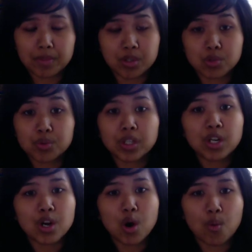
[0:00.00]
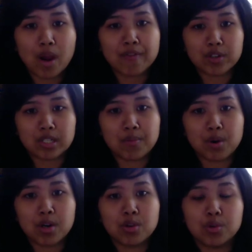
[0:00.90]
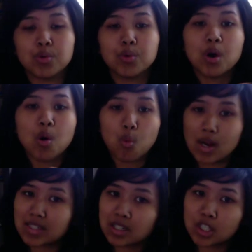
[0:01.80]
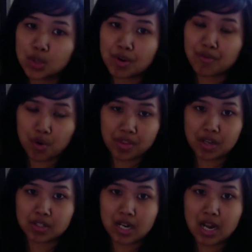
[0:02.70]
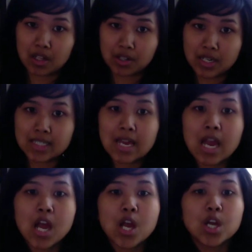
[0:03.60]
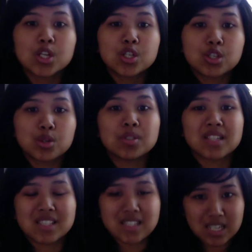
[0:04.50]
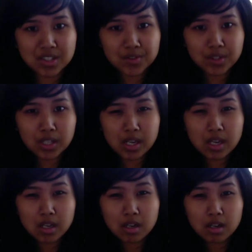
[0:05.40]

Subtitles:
There's really no way for someone who was consuming 4,000 calories to successfully